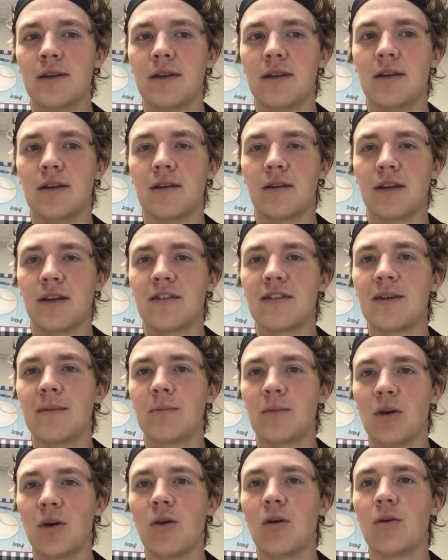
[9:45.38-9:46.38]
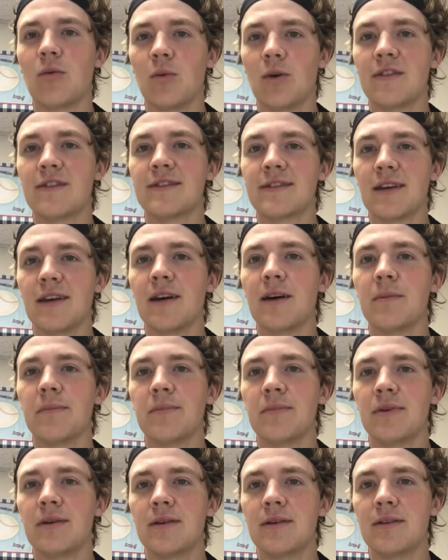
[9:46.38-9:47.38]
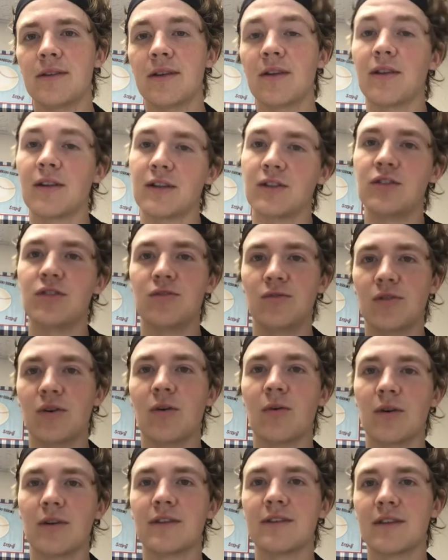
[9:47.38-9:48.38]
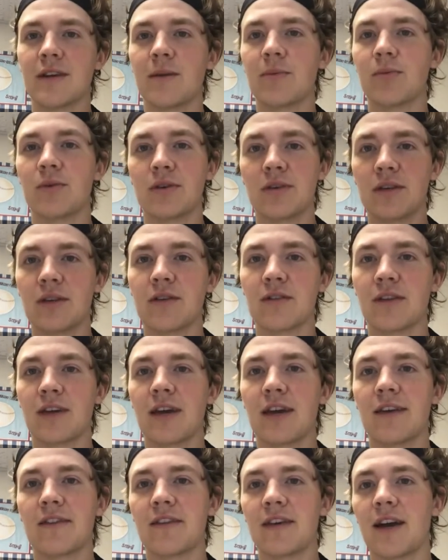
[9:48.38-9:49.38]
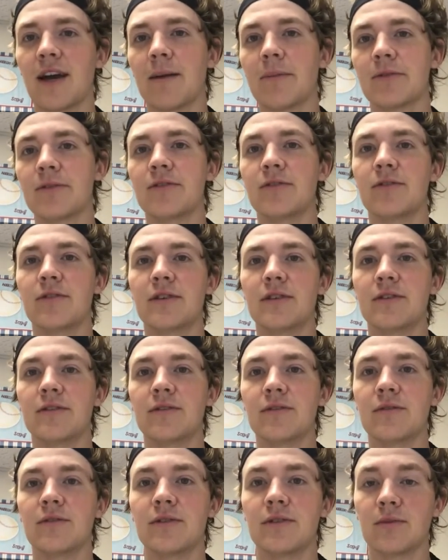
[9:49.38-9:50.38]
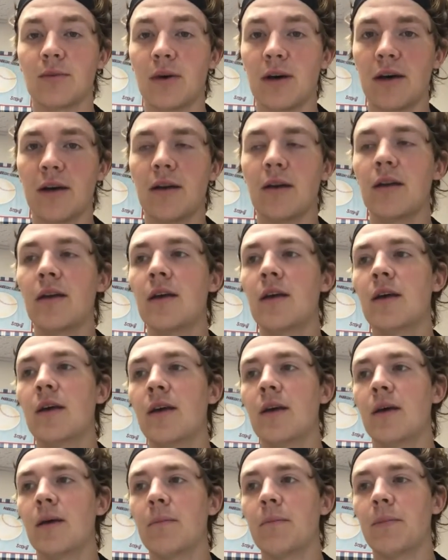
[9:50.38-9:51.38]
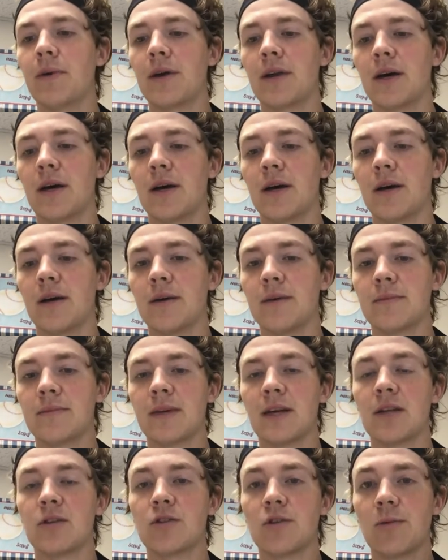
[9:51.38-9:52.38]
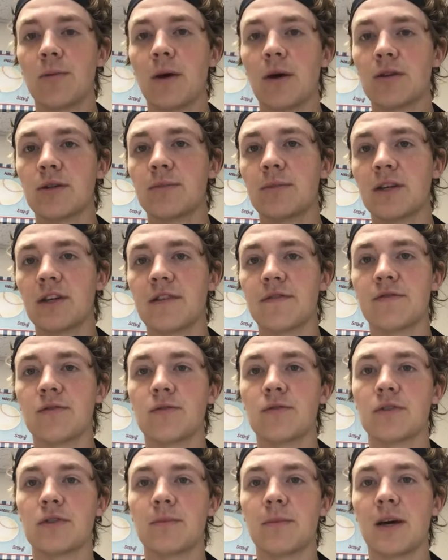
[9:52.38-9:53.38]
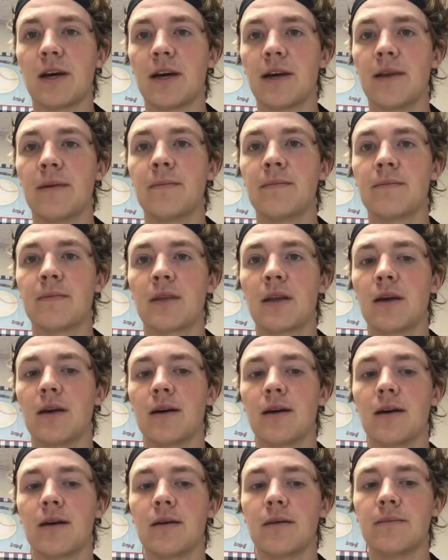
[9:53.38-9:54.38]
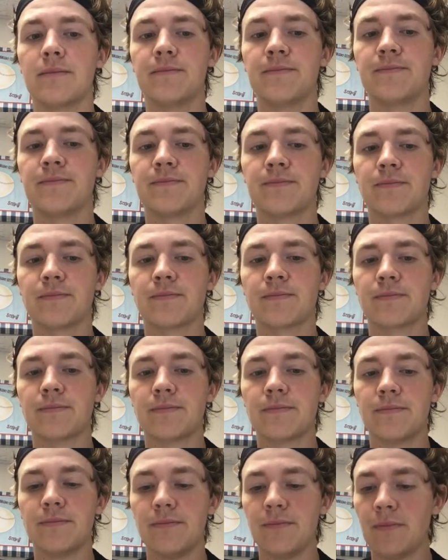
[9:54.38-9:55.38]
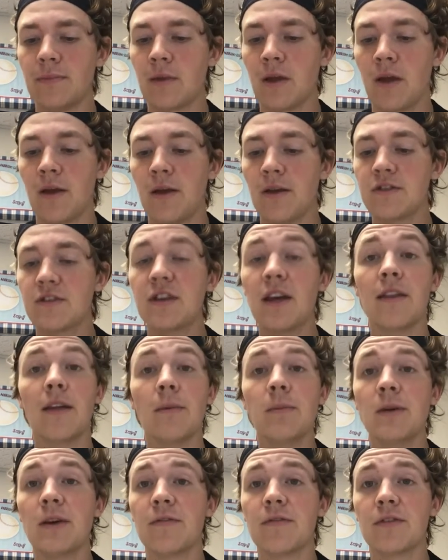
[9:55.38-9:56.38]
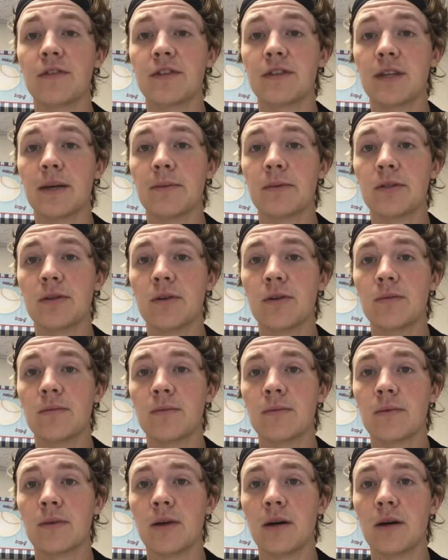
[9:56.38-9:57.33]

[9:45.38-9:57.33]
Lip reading: Let them know what's up. They'll let you know what's up when, they get the opportunity to as well. But, yeah, Trevor Bauer's a big influence of mine. So, yeah, that'll be it for this episode.